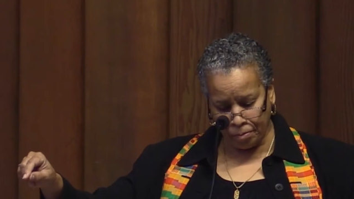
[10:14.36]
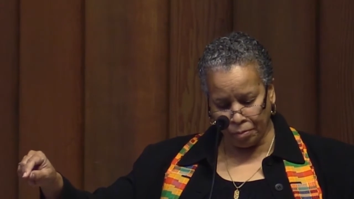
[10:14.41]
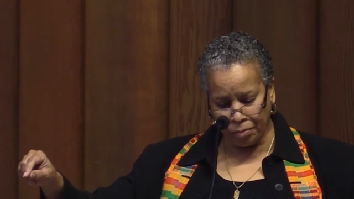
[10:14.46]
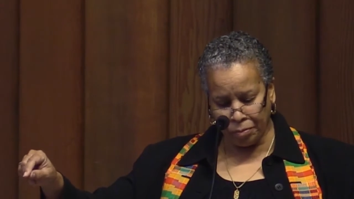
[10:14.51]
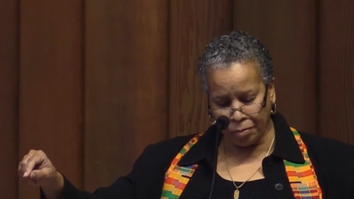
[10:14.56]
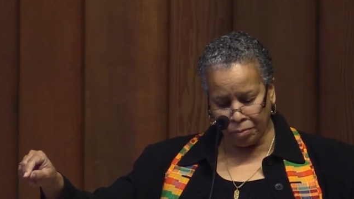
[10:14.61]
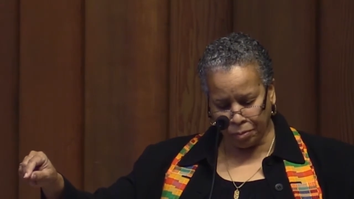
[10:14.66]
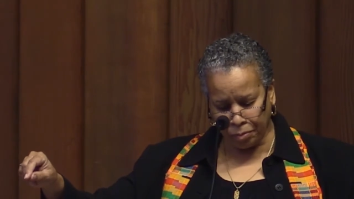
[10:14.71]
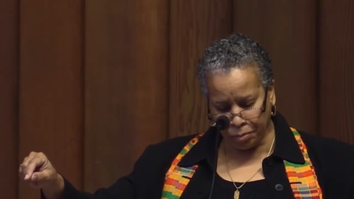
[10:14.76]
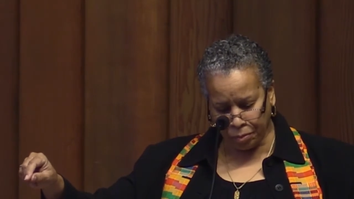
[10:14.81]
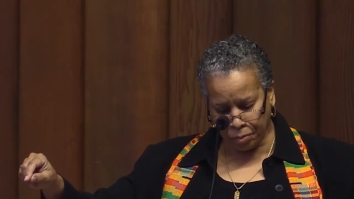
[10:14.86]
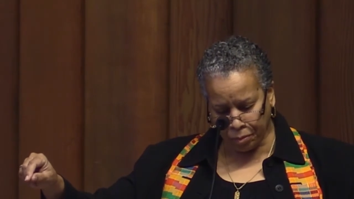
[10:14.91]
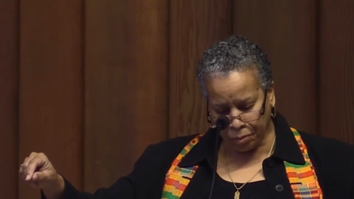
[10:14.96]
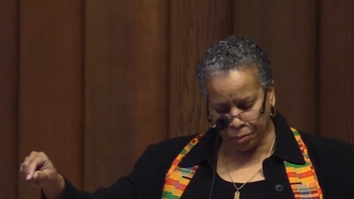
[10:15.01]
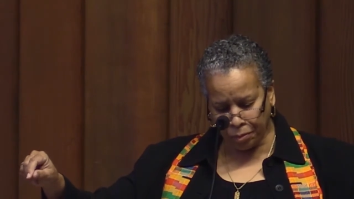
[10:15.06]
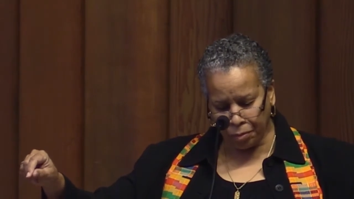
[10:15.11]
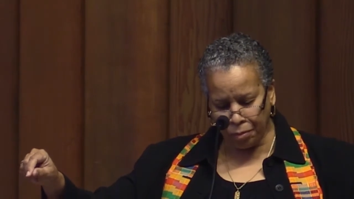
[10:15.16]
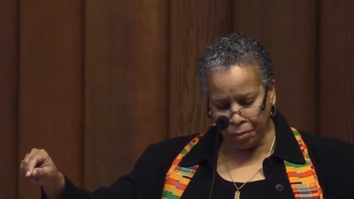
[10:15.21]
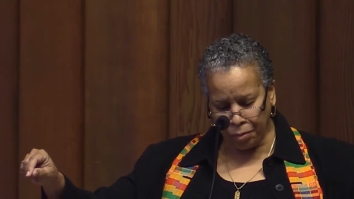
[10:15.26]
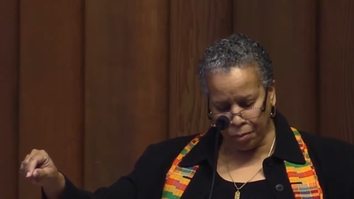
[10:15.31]

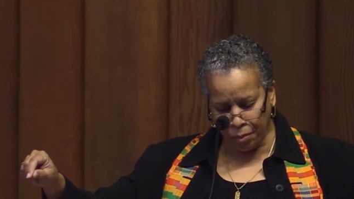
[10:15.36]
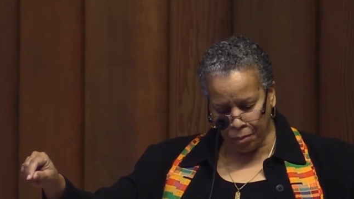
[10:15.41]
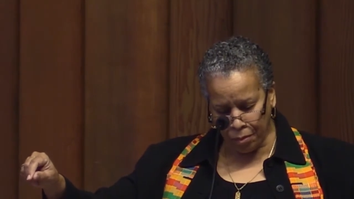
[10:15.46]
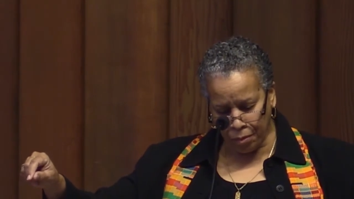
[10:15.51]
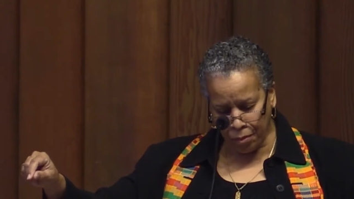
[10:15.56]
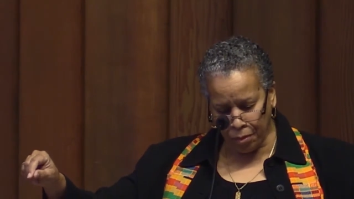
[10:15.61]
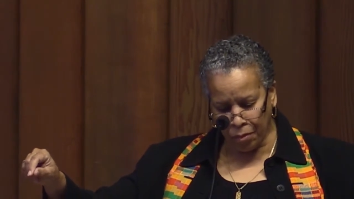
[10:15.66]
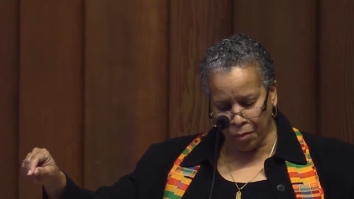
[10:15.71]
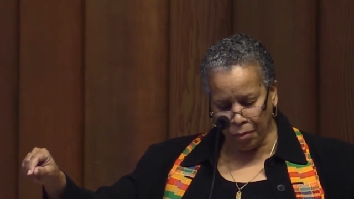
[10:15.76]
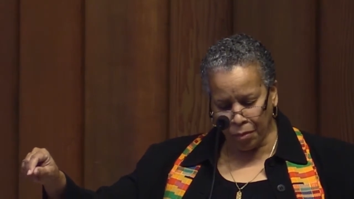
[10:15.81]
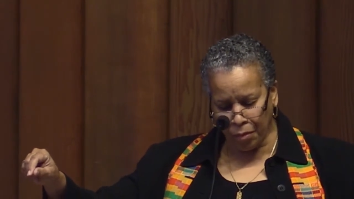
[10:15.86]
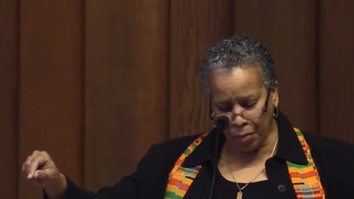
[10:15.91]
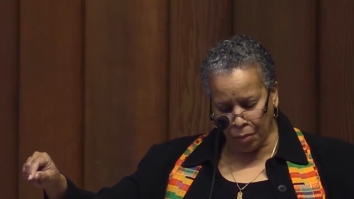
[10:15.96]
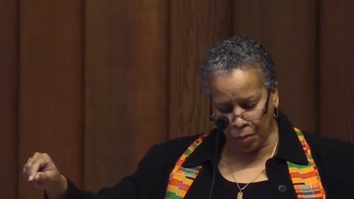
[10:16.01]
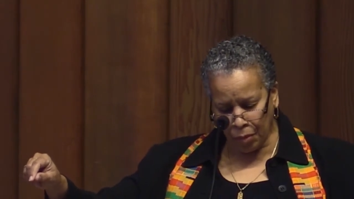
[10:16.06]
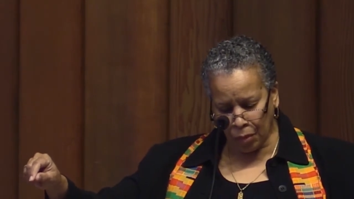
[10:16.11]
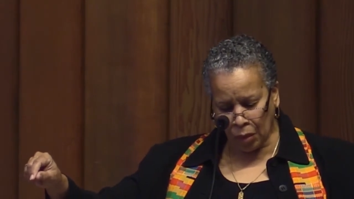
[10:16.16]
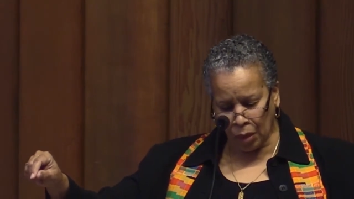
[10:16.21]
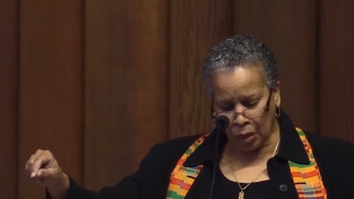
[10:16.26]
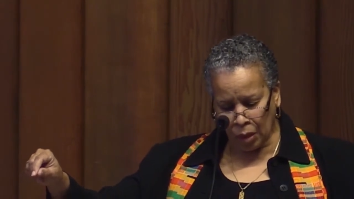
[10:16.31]

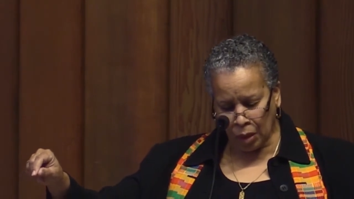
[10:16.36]
Nothing is said.